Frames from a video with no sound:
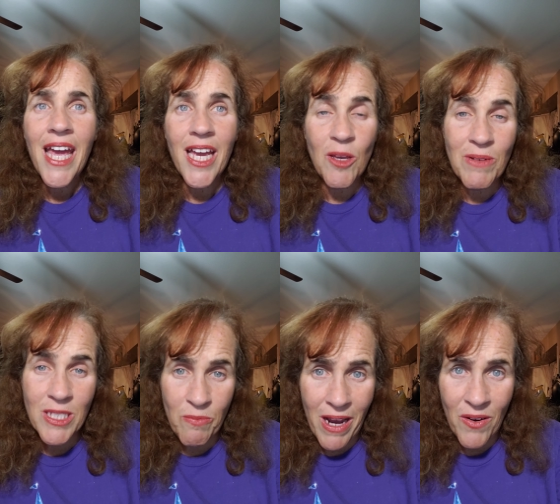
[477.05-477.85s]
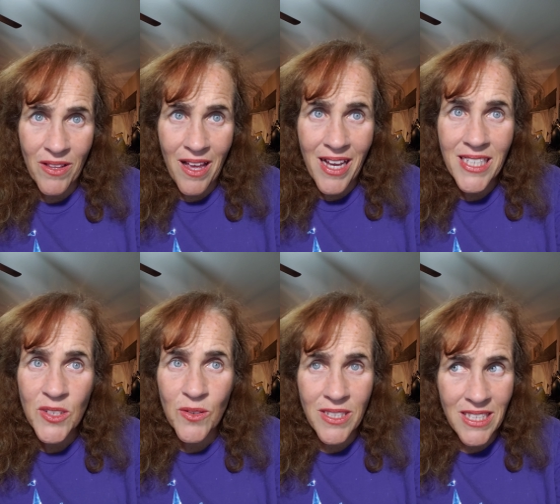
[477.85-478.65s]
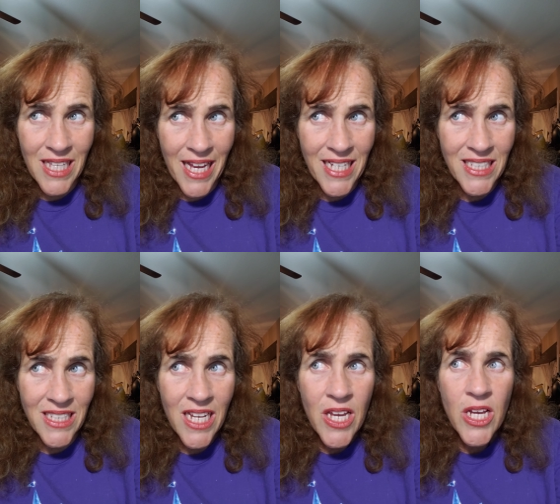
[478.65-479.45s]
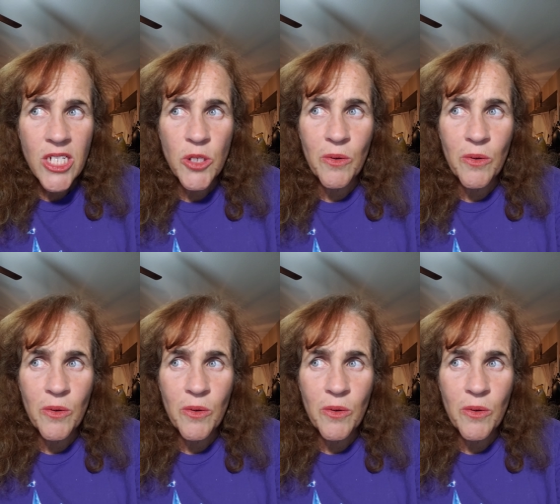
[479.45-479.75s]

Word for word: It can be spiralized or sliced to